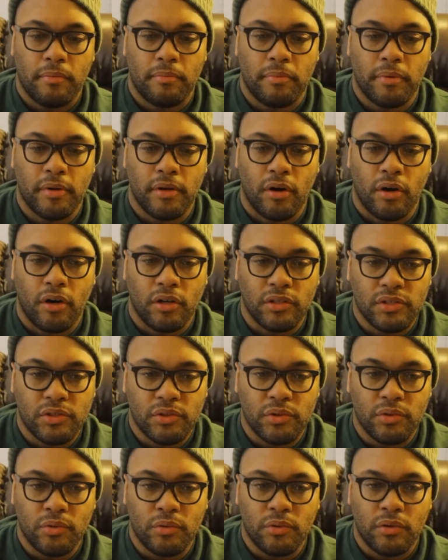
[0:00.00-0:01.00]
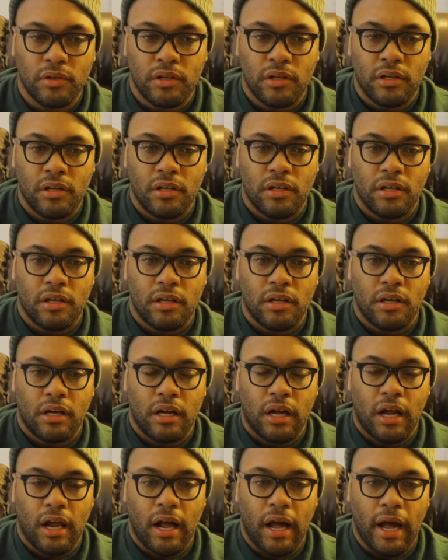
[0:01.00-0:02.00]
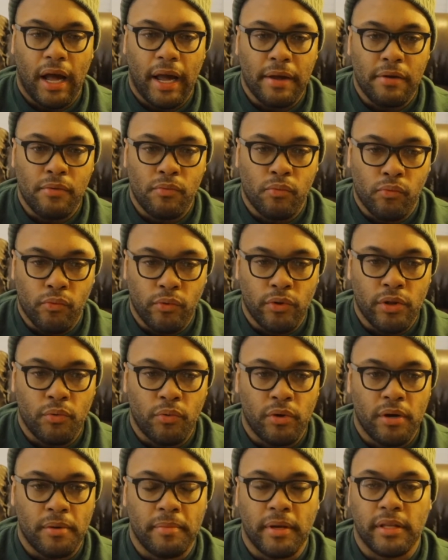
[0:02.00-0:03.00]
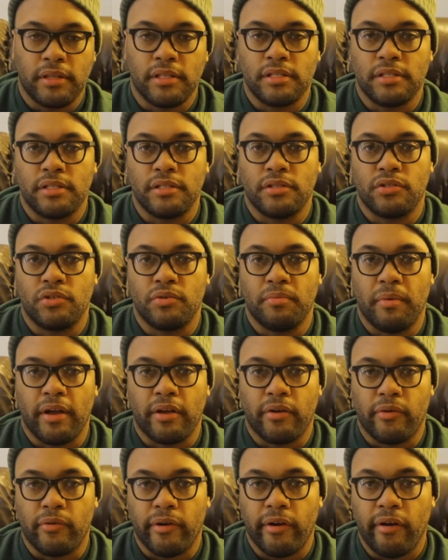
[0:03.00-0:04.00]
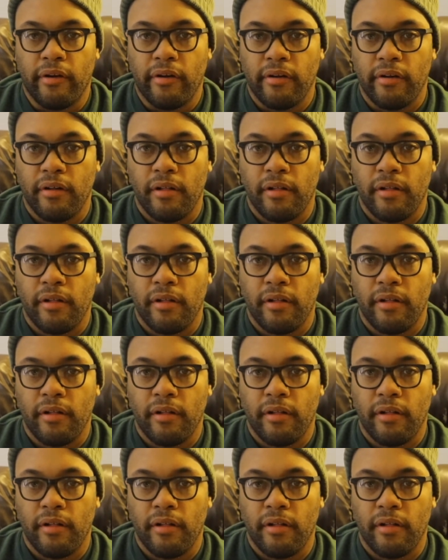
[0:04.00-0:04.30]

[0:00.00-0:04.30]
But also, I really want to make this into my career.